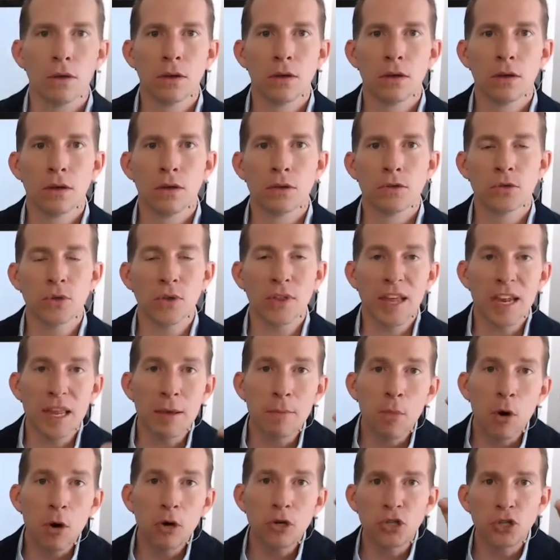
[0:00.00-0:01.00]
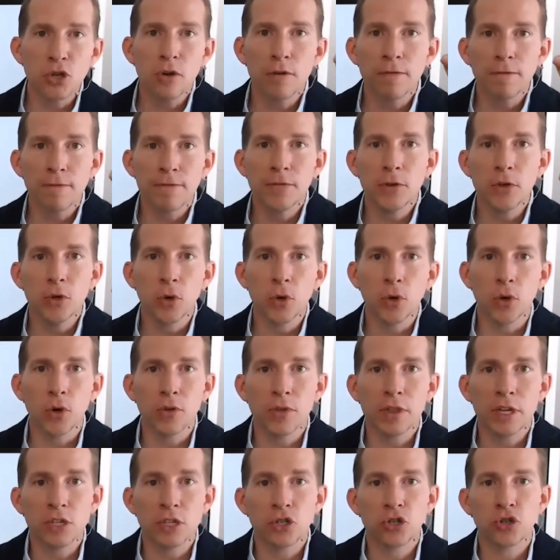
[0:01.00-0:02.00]
So that emotional fuel
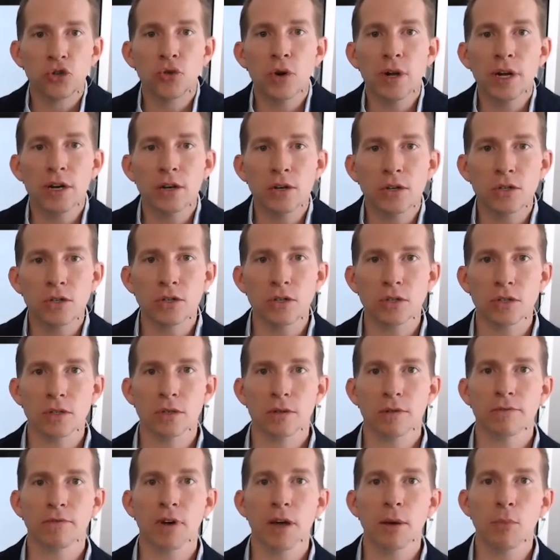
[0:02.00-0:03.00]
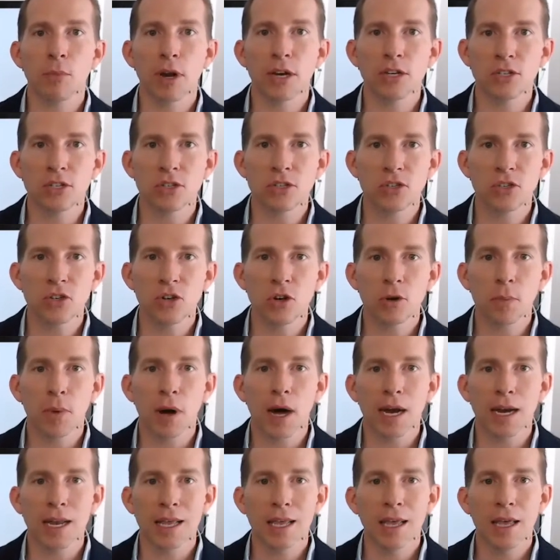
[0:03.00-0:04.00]
then triggers vibrations in your
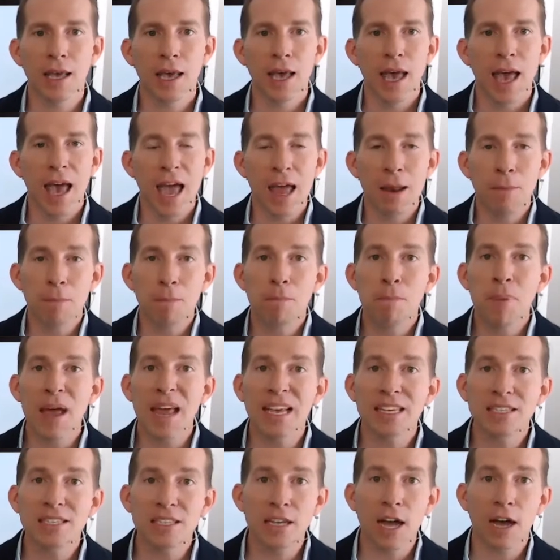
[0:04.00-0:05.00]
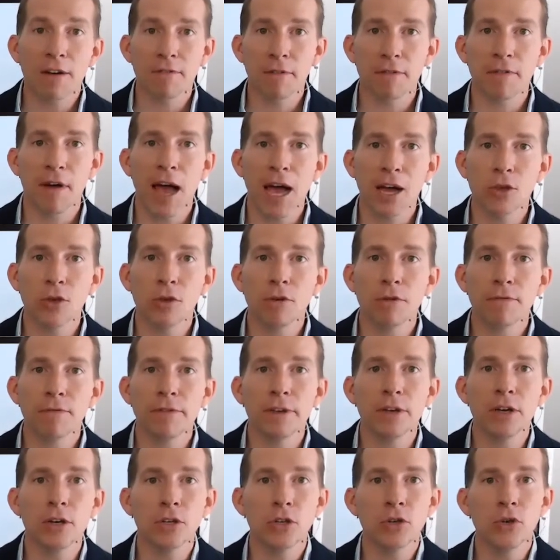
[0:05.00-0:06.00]
body, and based off of how you
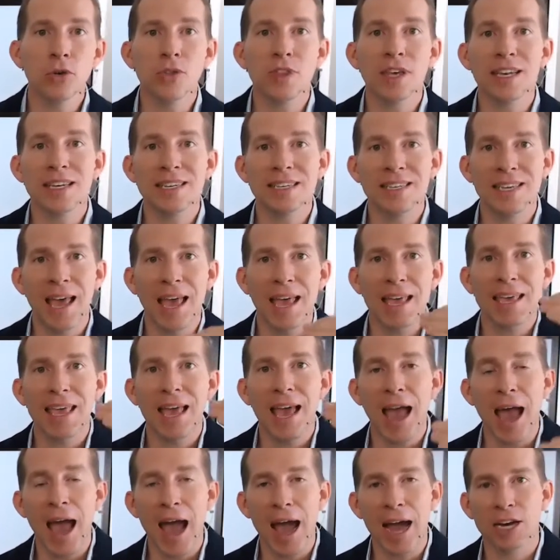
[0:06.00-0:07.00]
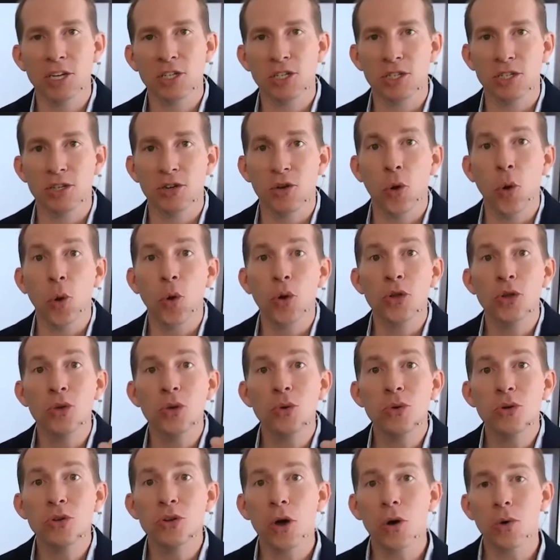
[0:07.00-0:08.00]
feel, you then take action or you
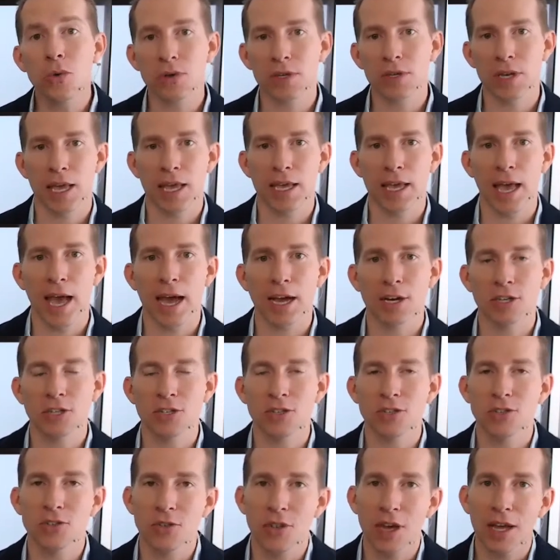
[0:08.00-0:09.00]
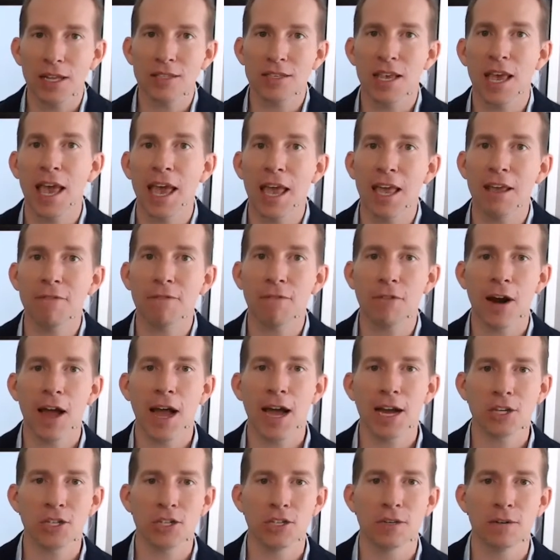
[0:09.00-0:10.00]
don't take action. So that's A for
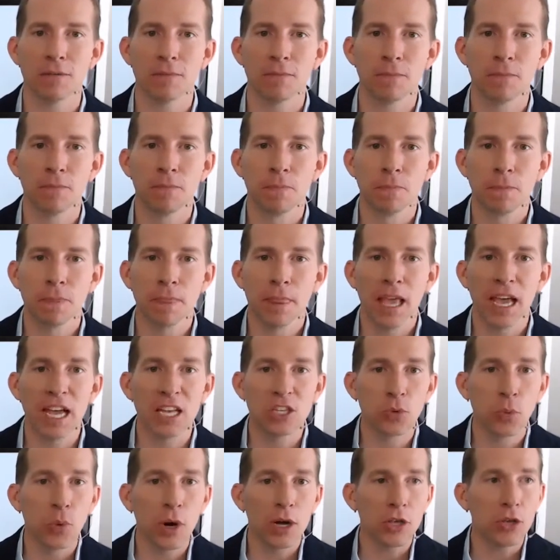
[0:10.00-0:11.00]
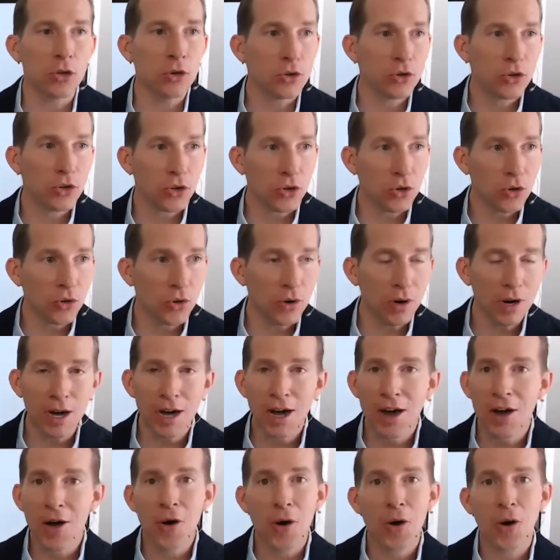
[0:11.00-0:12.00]
action. It's what you do
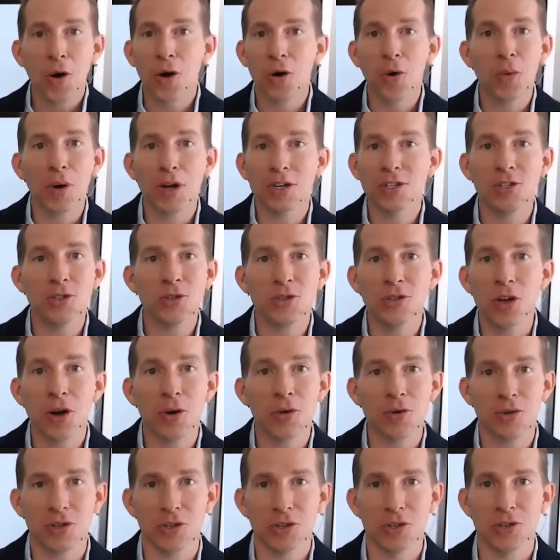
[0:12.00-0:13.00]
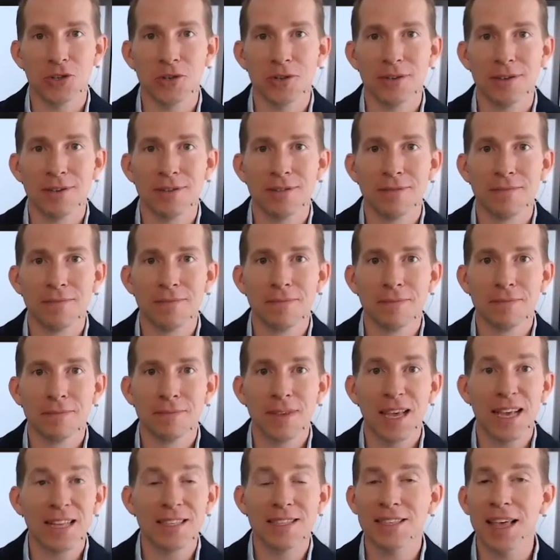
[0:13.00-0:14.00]
or what you don't do.
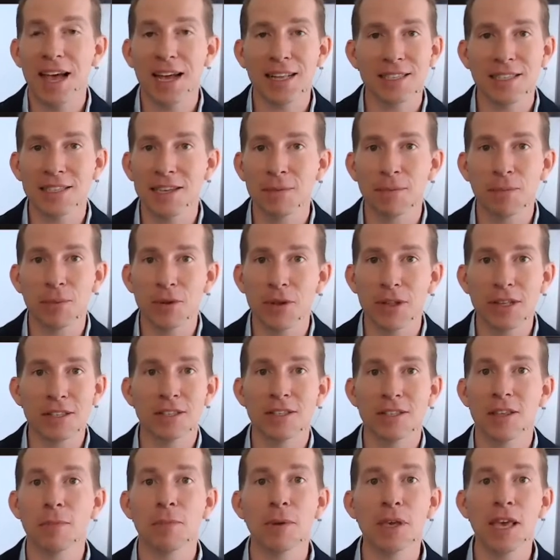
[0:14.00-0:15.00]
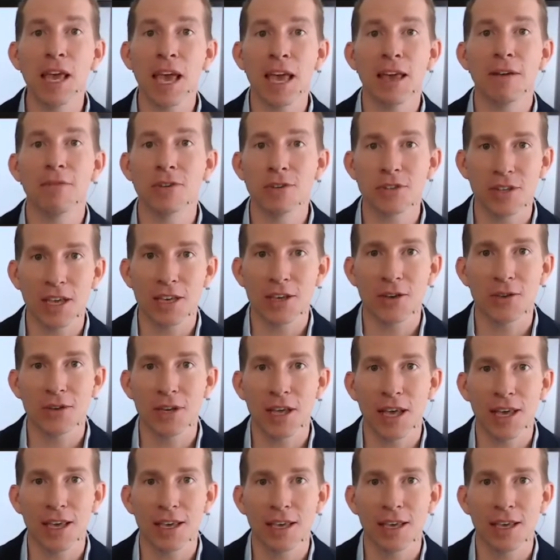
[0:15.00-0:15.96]
It's that simple. It's the behaviors that you take.